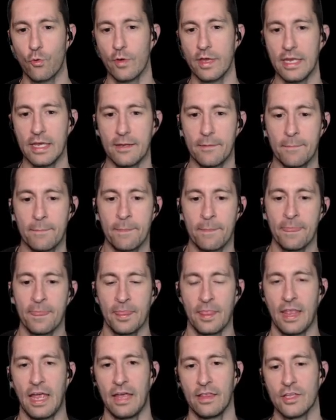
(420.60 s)
coin in,
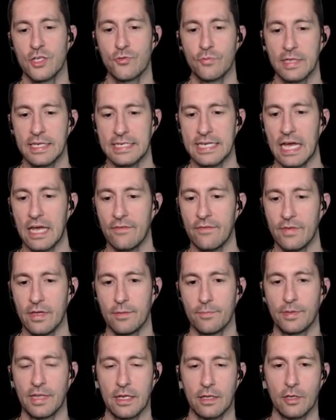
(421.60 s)
and let's really dive
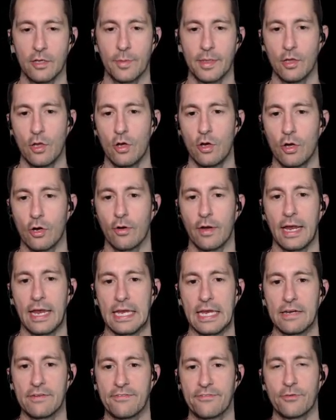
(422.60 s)
in, play a little bit longer,
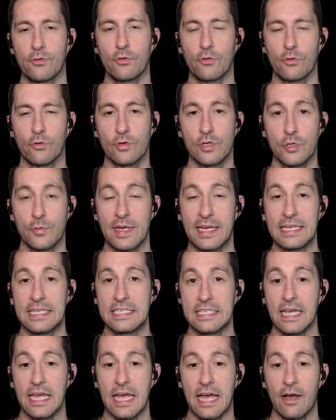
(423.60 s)
and get further so we can
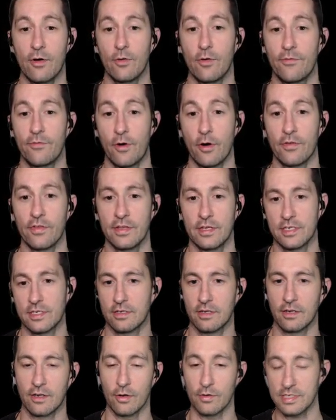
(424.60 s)
see how far
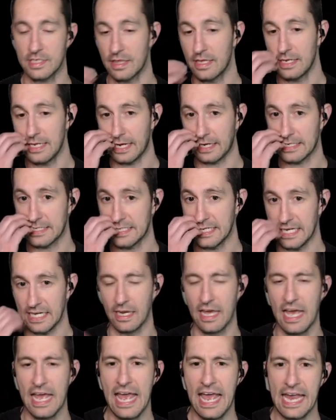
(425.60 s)
this goes to the next
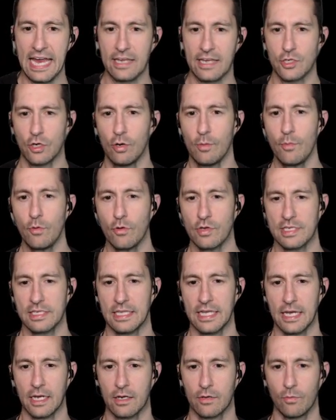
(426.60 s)
scene. It's almost
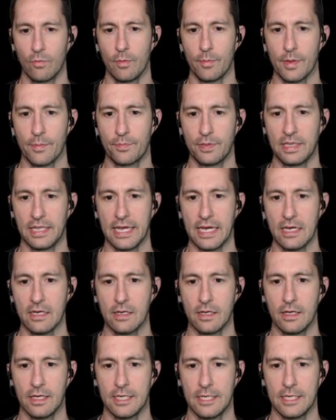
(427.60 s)
like when we played
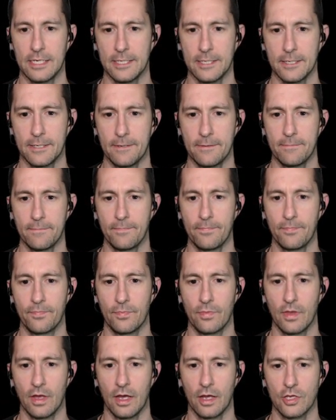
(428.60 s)

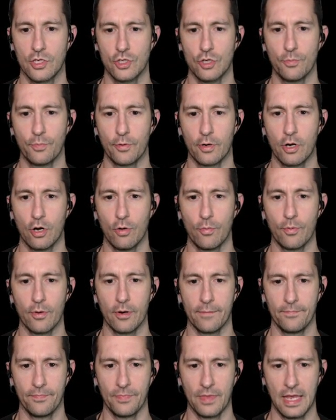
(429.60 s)
Super
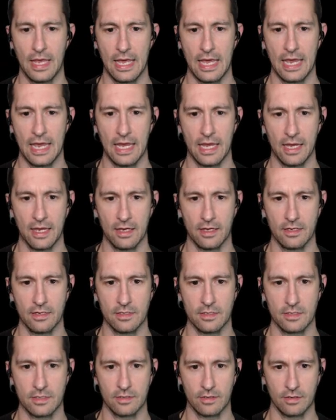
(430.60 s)
Cobra
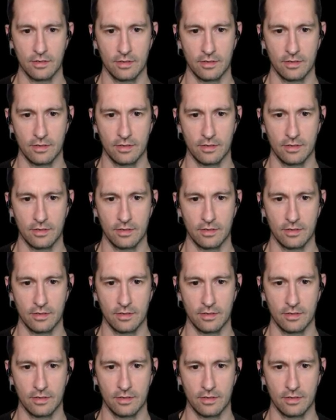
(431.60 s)
and